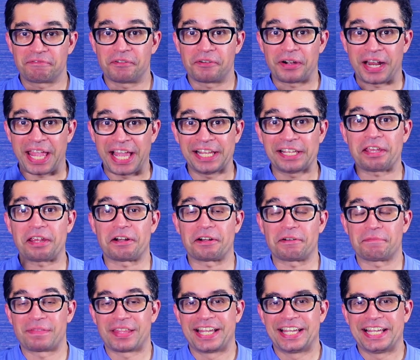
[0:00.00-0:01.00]
for healthcare?
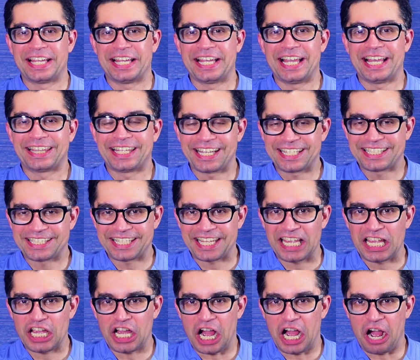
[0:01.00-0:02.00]
Let's
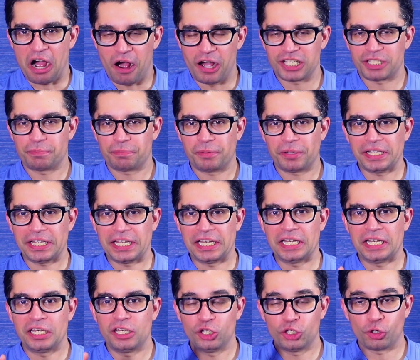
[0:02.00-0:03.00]
say a hospital
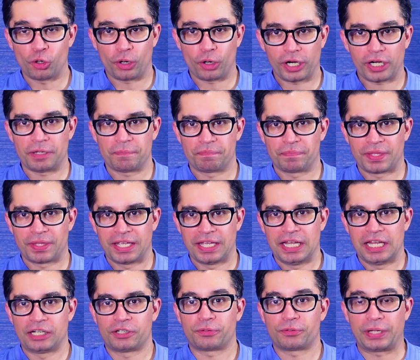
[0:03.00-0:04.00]
in New York
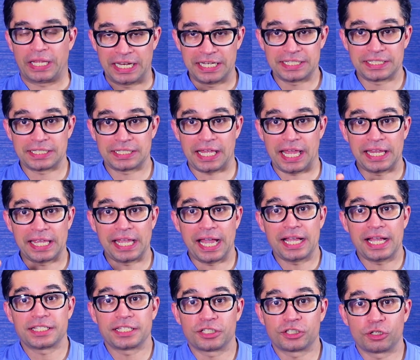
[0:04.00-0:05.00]
trains an
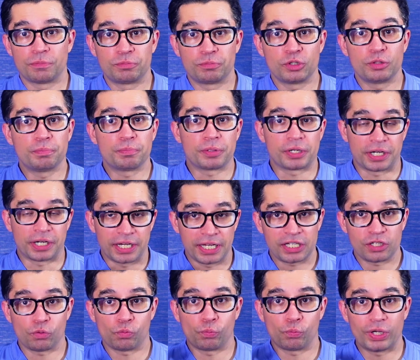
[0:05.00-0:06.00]
AI system to
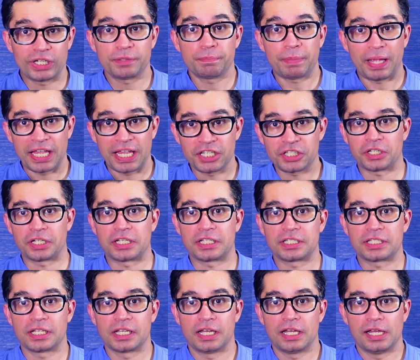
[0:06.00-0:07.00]
predict which
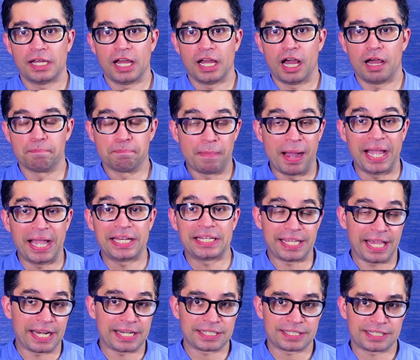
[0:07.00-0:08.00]
patients might
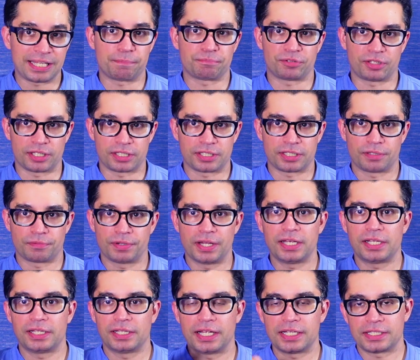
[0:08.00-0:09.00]
get sepsis,
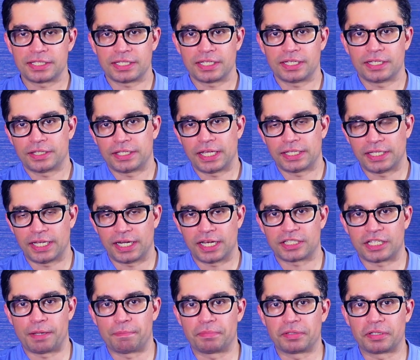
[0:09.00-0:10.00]
right? Let's take that
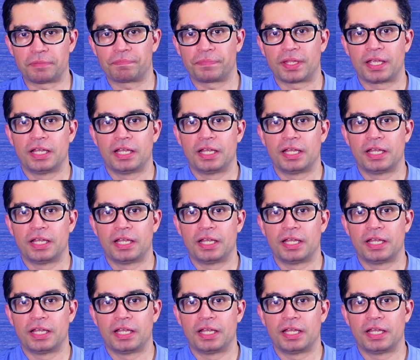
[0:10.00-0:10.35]
example.